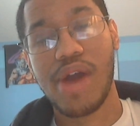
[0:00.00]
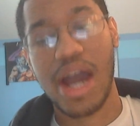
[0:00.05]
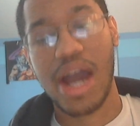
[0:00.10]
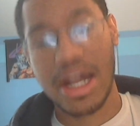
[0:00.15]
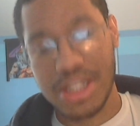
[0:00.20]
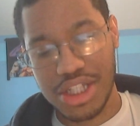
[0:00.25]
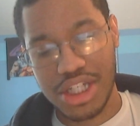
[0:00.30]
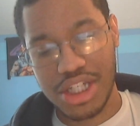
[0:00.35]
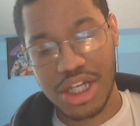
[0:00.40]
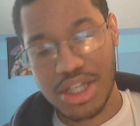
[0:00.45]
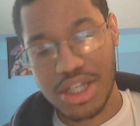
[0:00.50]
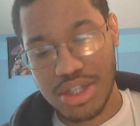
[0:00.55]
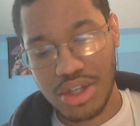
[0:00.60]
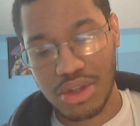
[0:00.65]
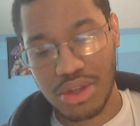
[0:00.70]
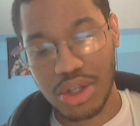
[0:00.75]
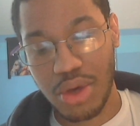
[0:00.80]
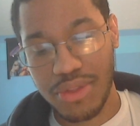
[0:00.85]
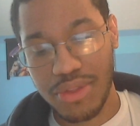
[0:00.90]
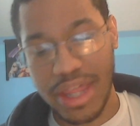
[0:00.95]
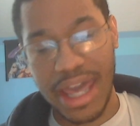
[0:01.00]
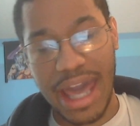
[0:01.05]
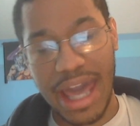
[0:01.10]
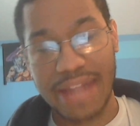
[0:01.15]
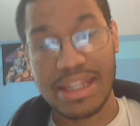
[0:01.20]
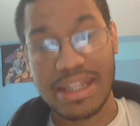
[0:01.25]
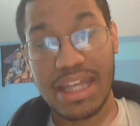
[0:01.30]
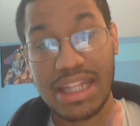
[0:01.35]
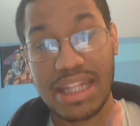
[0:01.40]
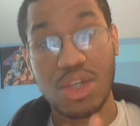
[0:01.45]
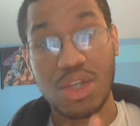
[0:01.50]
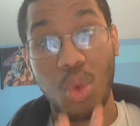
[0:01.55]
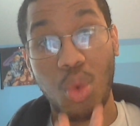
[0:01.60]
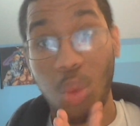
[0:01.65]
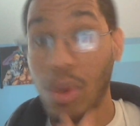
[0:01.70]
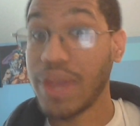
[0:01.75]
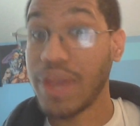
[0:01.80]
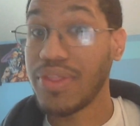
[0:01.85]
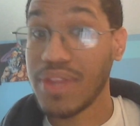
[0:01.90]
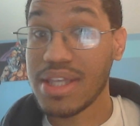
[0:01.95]
I just don't know. They need to
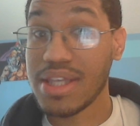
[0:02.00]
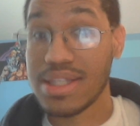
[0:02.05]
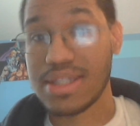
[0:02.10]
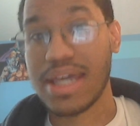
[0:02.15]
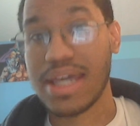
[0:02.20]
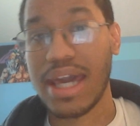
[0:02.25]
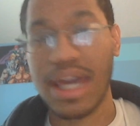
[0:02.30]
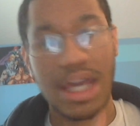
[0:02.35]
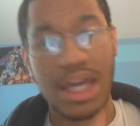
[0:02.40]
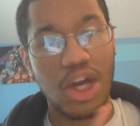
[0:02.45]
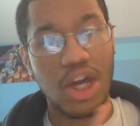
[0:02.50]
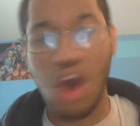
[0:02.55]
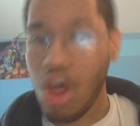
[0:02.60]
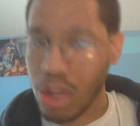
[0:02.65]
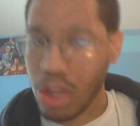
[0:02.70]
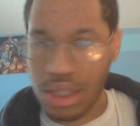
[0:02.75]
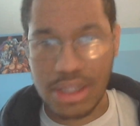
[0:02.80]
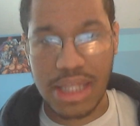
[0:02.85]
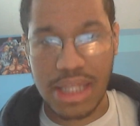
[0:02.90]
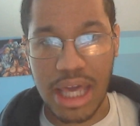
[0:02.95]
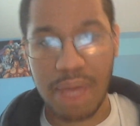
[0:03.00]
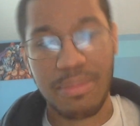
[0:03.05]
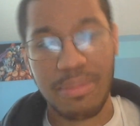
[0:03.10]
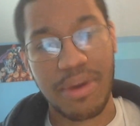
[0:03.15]
win this set and call it a day,